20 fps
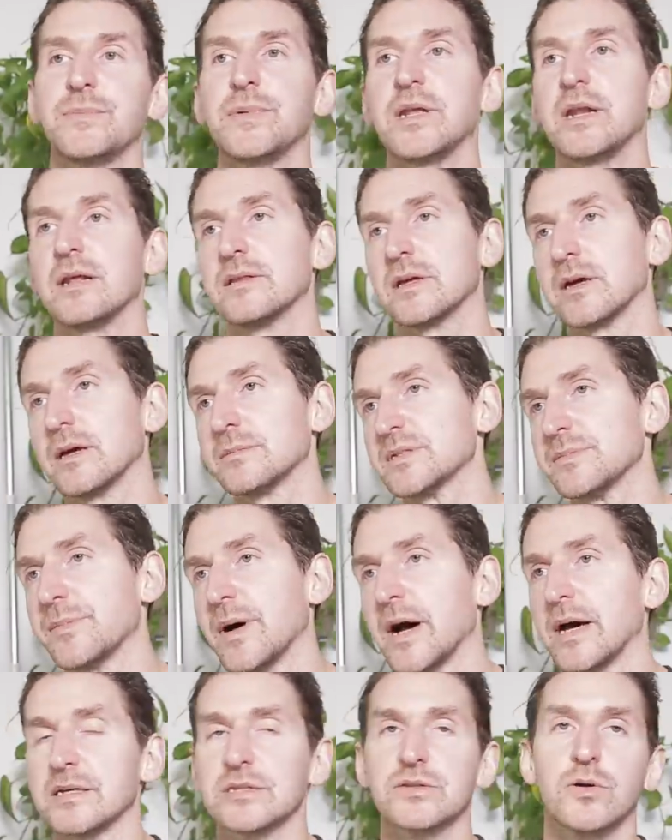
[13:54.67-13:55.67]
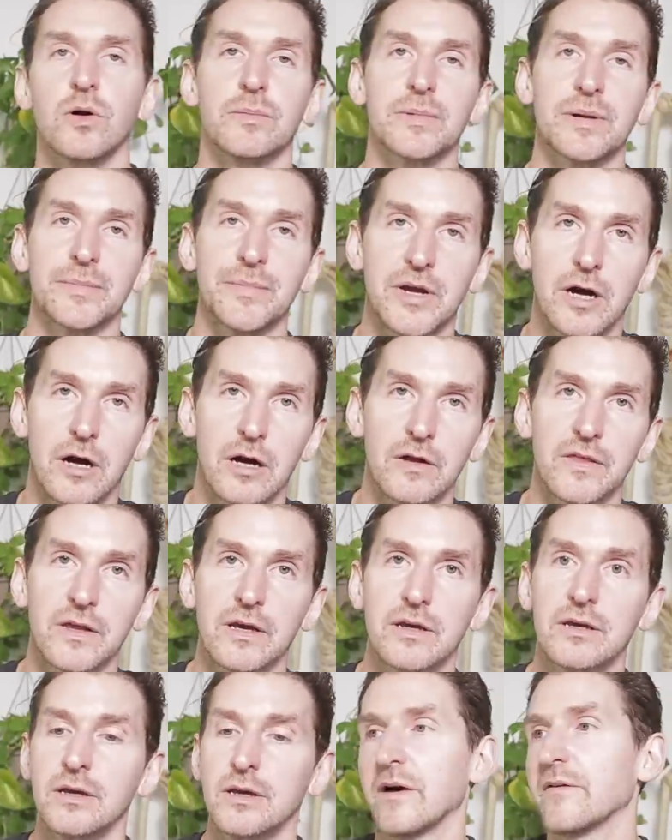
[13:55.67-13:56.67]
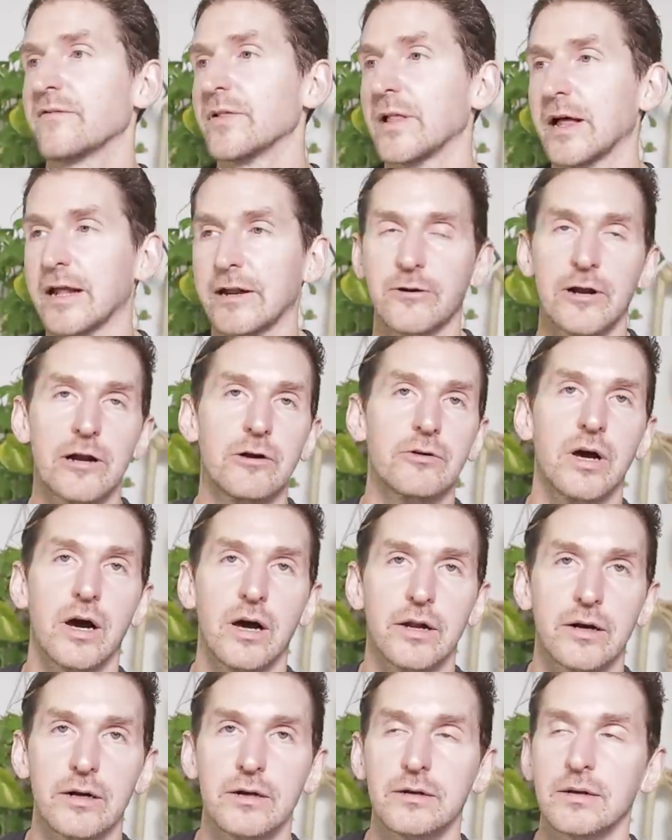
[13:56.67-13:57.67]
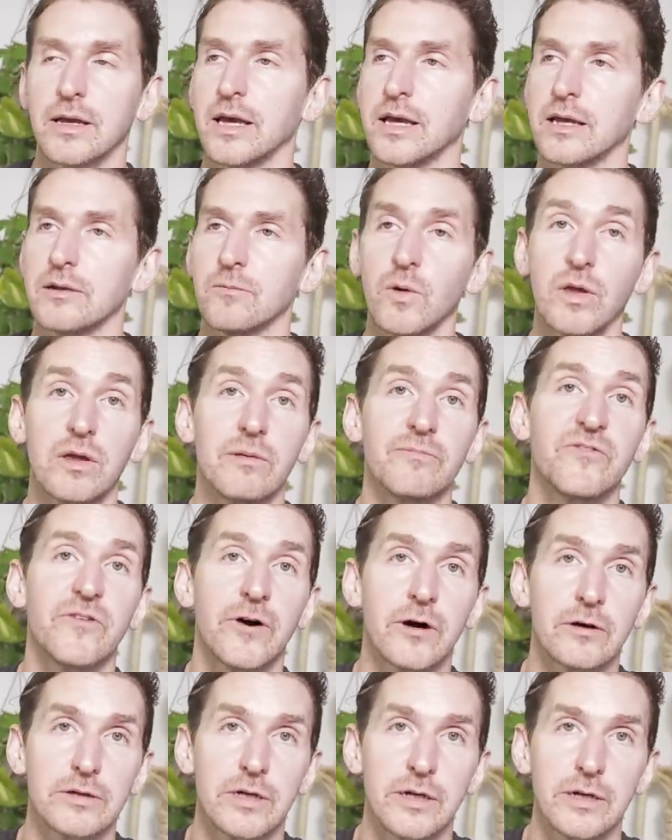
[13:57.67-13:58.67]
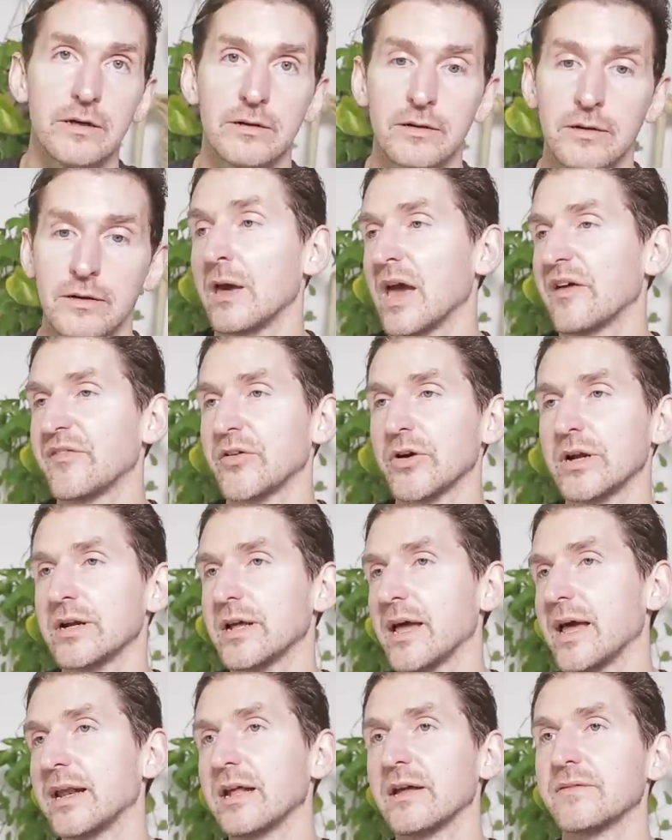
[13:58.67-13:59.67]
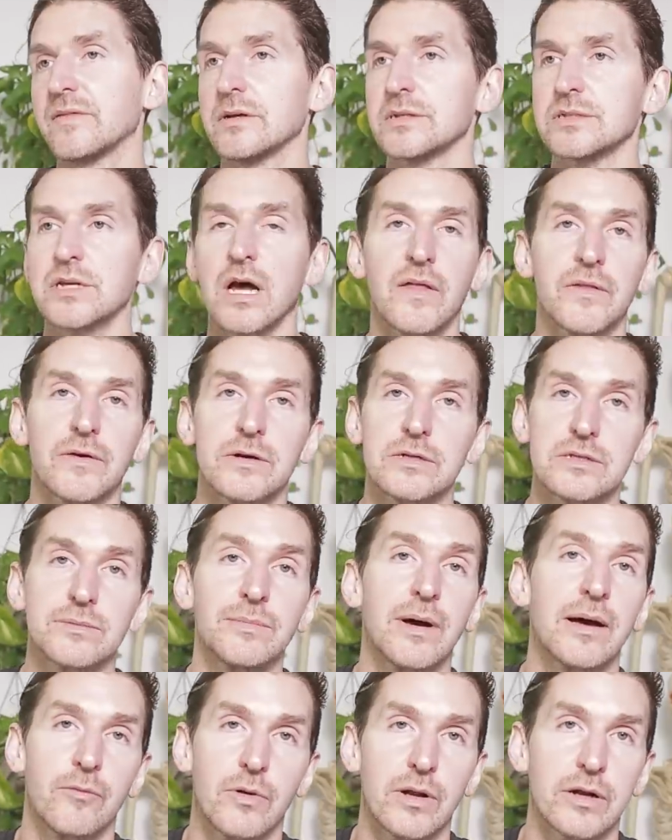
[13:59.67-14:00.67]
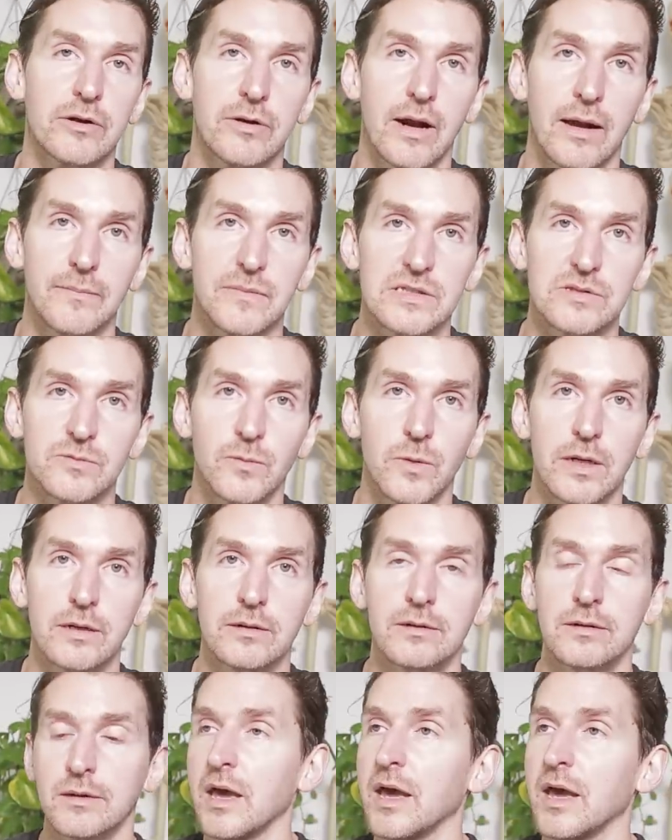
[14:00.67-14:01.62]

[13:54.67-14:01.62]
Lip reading: immediately comes to mind is Cormac McCarthy, Flannery O'Connor, and William Faulkner. If you're into any of those authors, you might want to grab this one.